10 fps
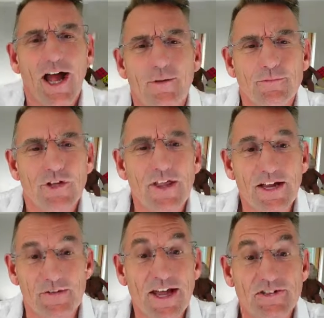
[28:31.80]
So
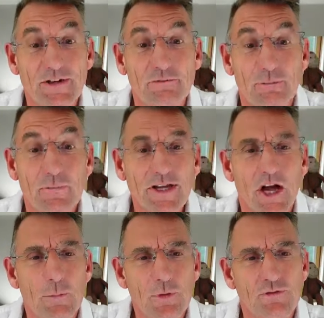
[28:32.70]
that's it from me. I
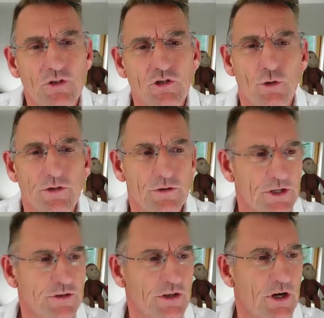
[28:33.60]
hope you've enjoyed
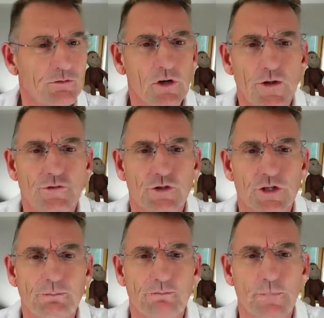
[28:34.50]
this kind of live
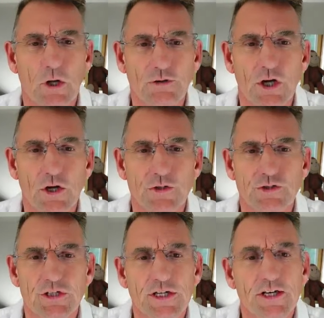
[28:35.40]
stream podcast.
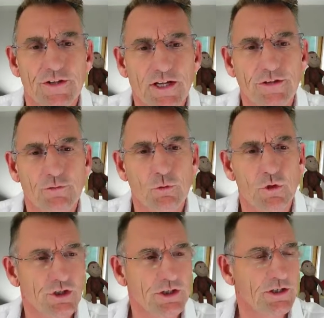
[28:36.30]
Thank you for
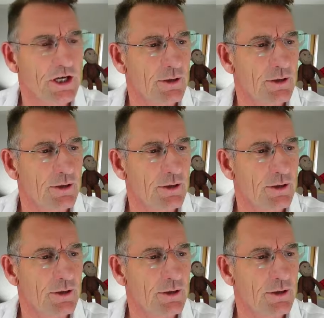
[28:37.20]
watching.